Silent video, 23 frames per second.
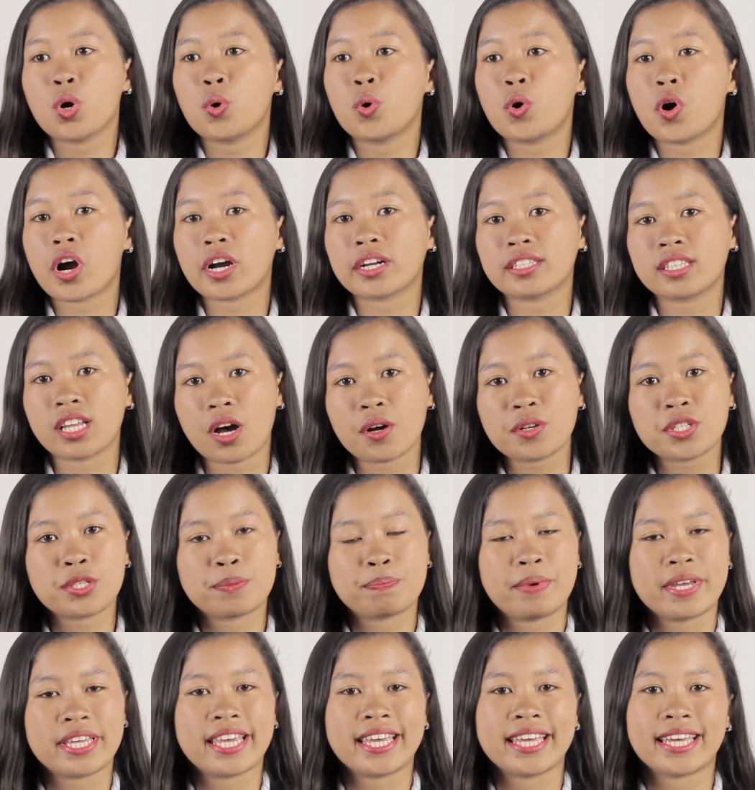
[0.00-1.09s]
who are now
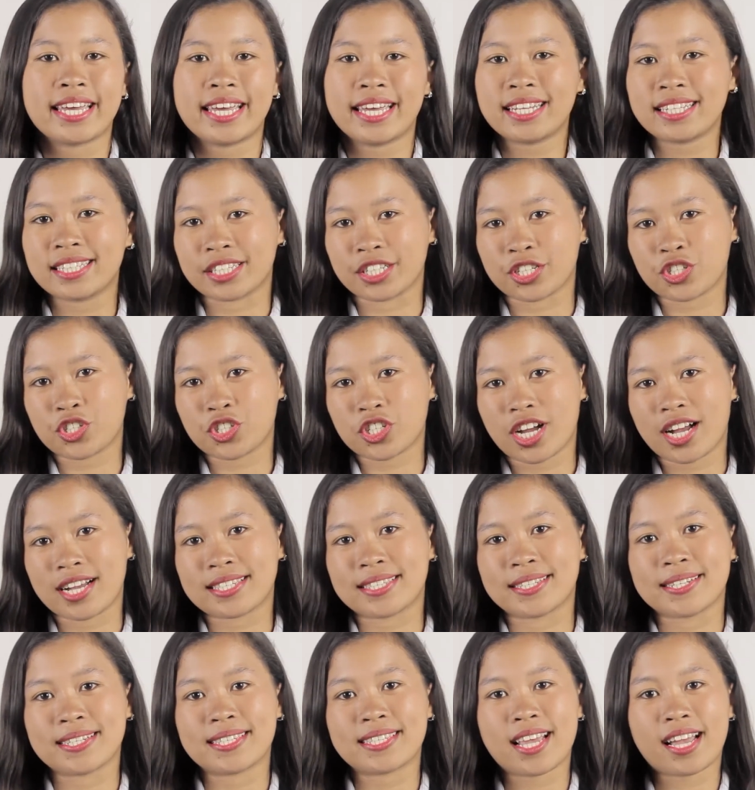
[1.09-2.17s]
speaking English as
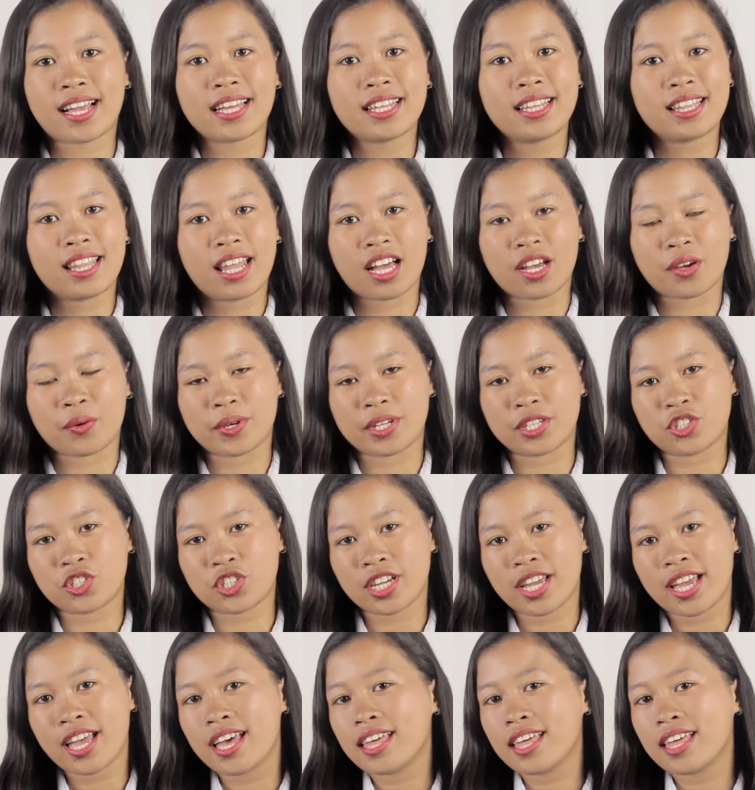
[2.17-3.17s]
their second language,